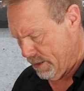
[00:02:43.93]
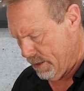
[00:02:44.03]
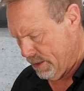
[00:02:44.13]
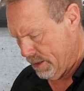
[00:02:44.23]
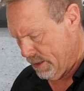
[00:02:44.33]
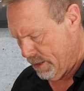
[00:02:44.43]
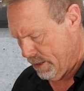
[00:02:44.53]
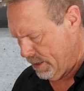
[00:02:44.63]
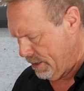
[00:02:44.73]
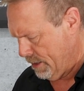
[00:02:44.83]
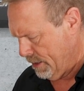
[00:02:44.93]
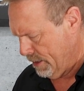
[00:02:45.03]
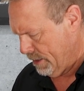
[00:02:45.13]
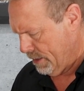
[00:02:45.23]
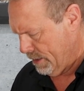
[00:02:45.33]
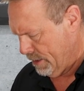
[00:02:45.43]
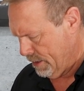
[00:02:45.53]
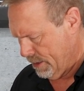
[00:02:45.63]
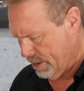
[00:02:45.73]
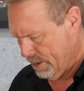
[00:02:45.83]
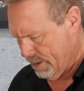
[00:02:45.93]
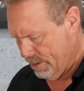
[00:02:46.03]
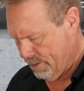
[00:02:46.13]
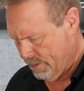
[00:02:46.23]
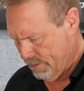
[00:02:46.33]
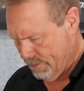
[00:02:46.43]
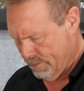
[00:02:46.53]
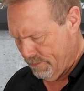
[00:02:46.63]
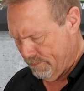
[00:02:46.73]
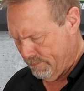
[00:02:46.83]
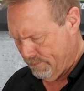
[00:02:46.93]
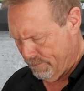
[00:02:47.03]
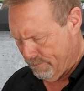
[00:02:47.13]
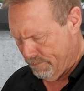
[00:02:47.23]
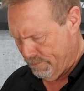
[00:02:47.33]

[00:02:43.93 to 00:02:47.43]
Nobody speaks.